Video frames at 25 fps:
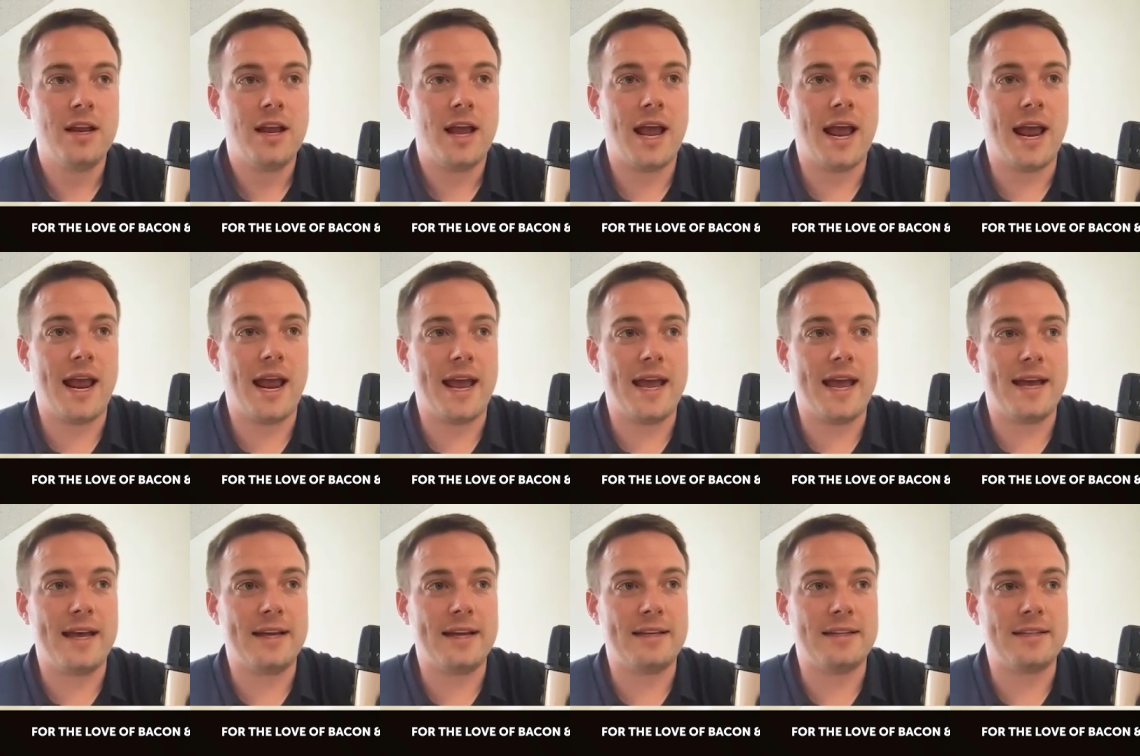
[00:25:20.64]

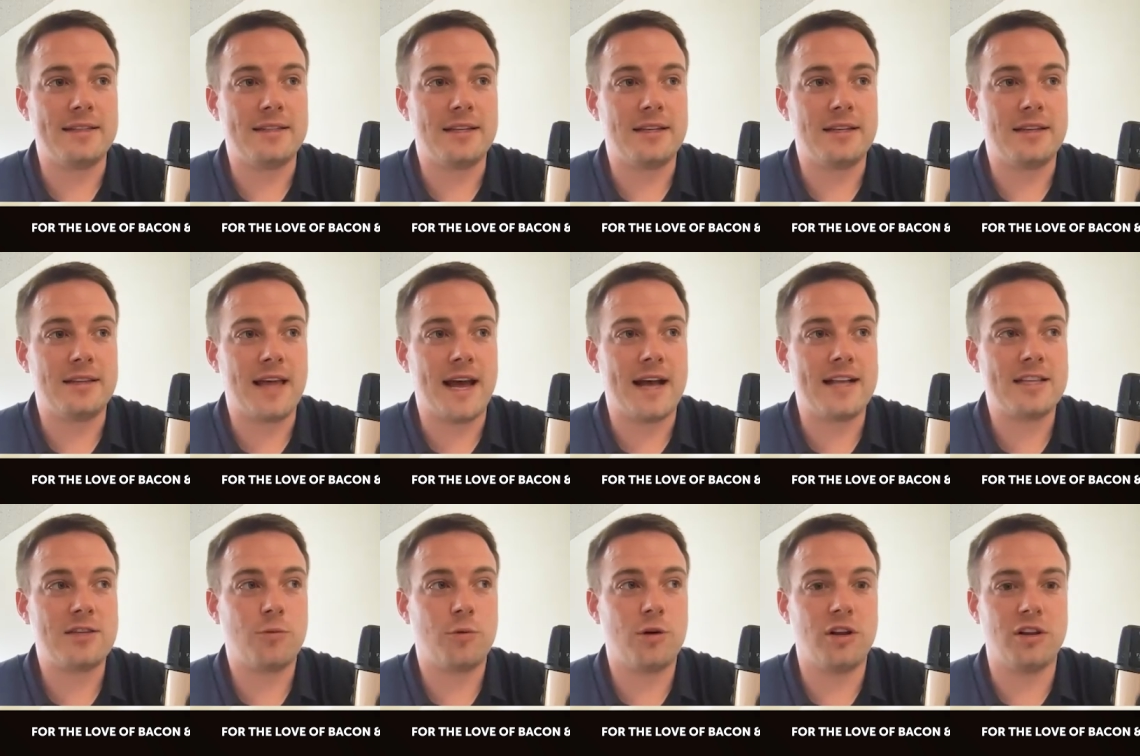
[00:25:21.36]
And
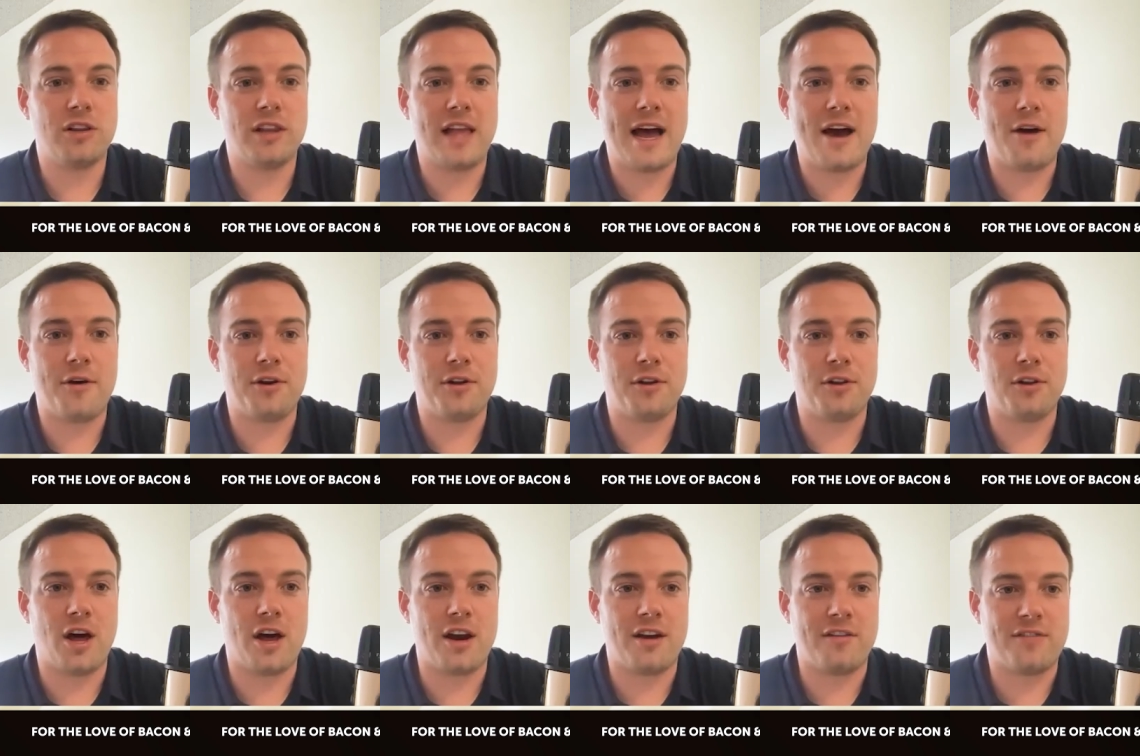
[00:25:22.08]
that's what allowed a
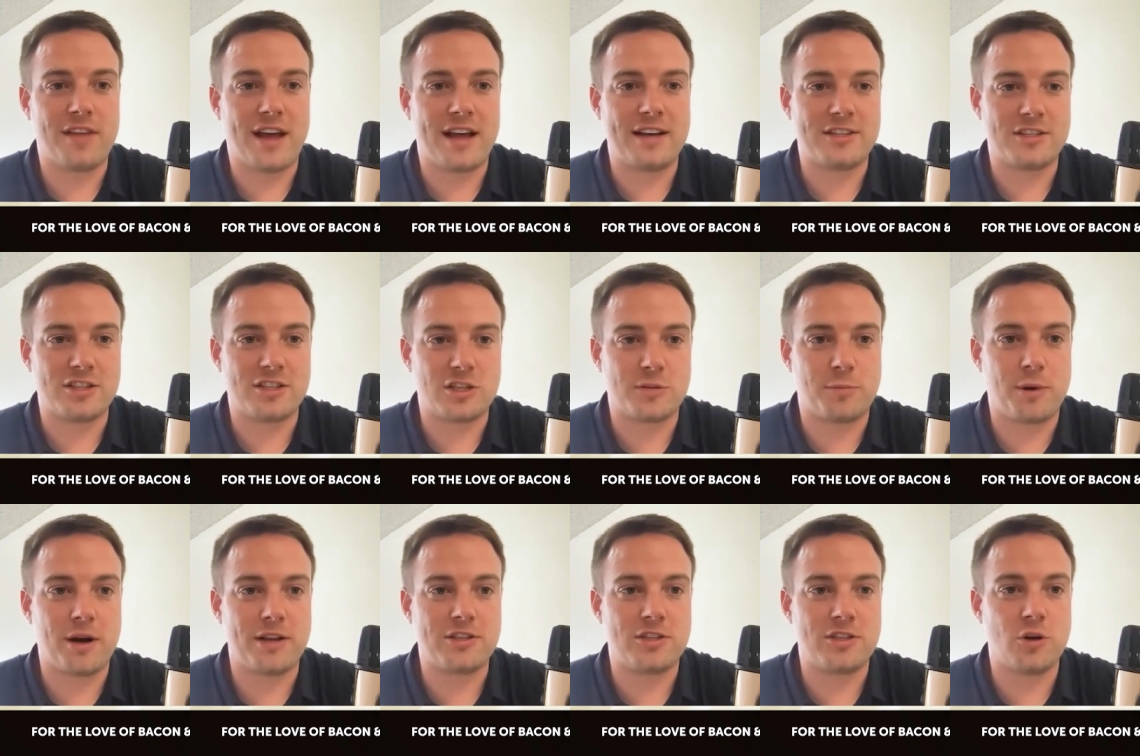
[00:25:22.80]
lot of that to
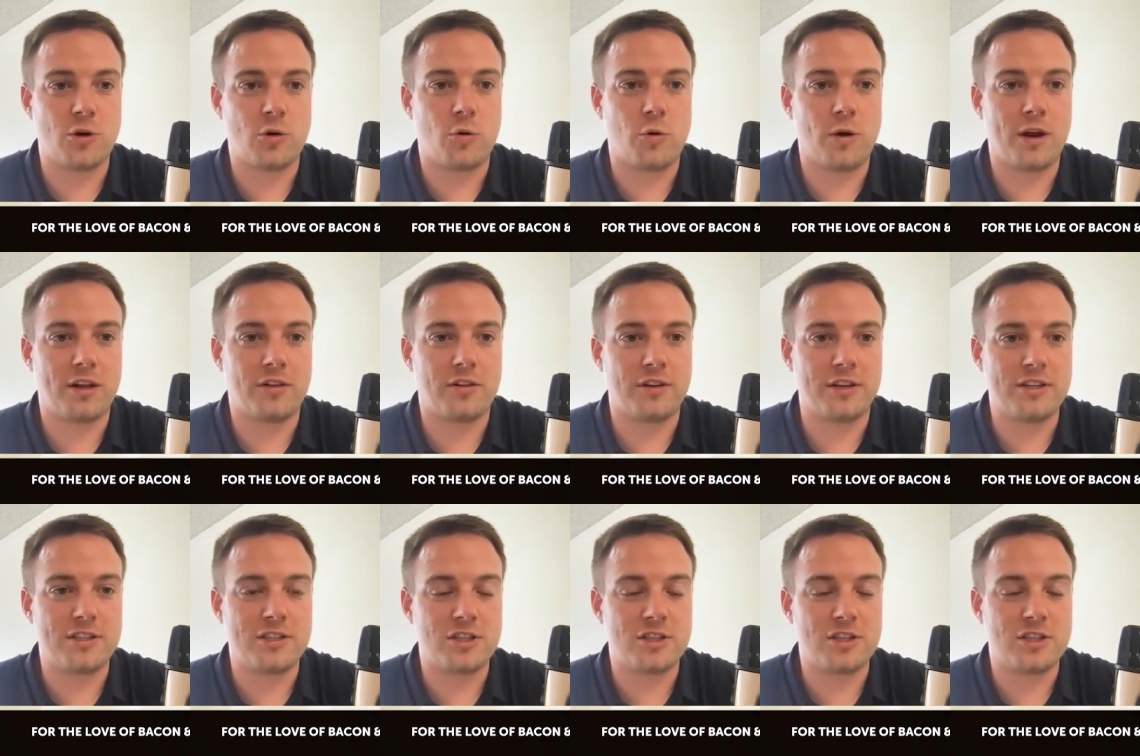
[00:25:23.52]
spread so quickly.